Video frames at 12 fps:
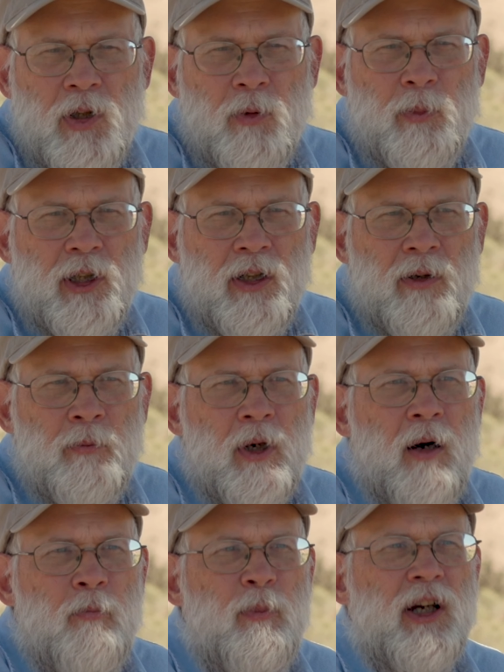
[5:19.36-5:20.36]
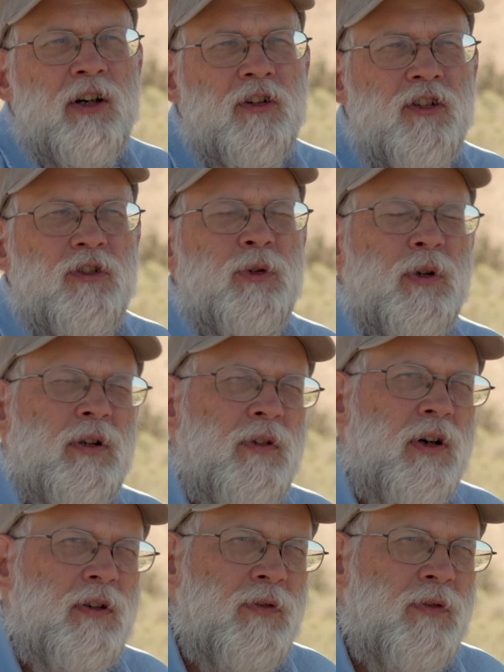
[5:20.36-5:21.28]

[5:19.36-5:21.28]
you know, become a better steward of our